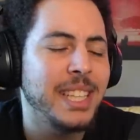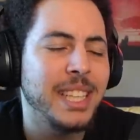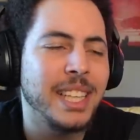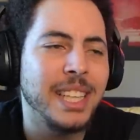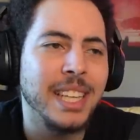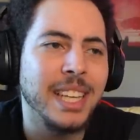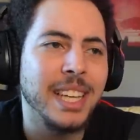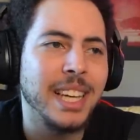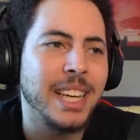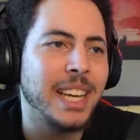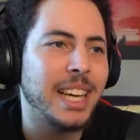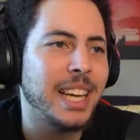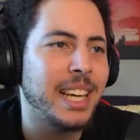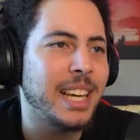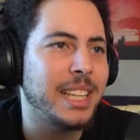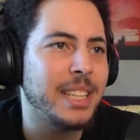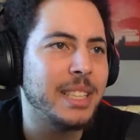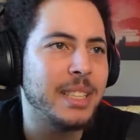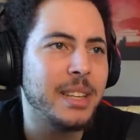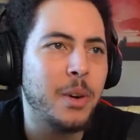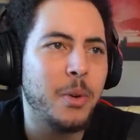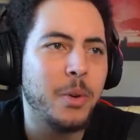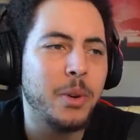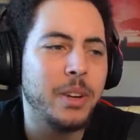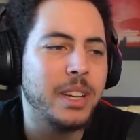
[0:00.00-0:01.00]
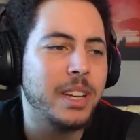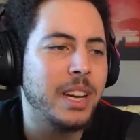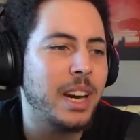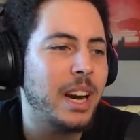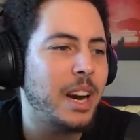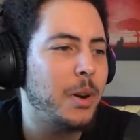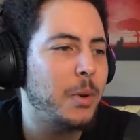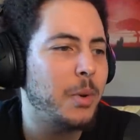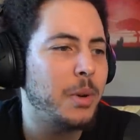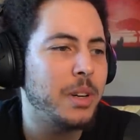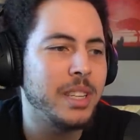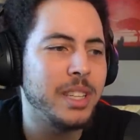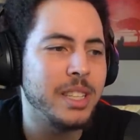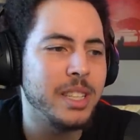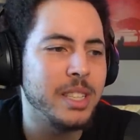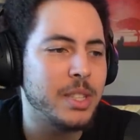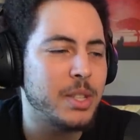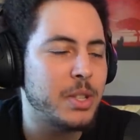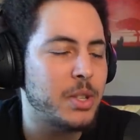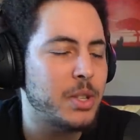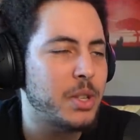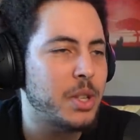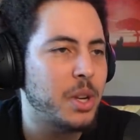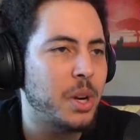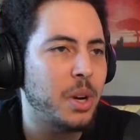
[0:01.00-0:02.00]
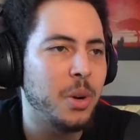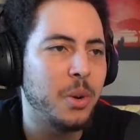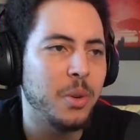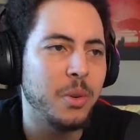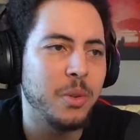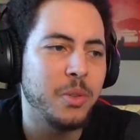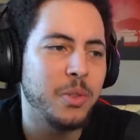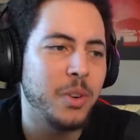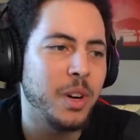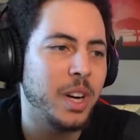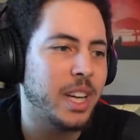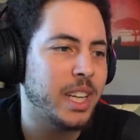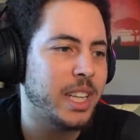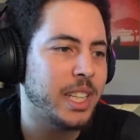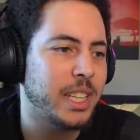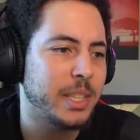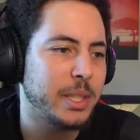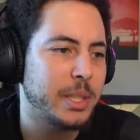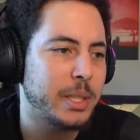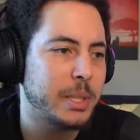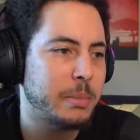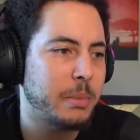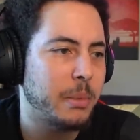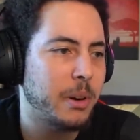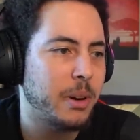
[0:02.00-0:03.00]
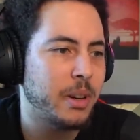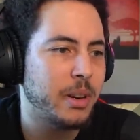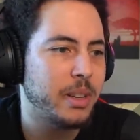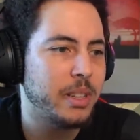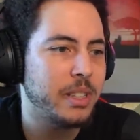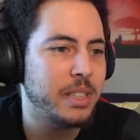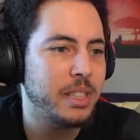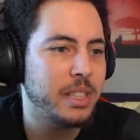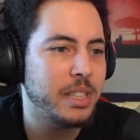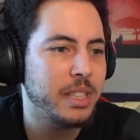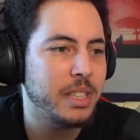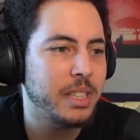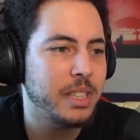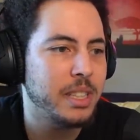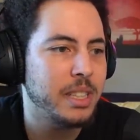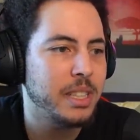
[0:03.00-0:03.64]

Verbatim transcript: Yeah, Oikawa is so fucking smart.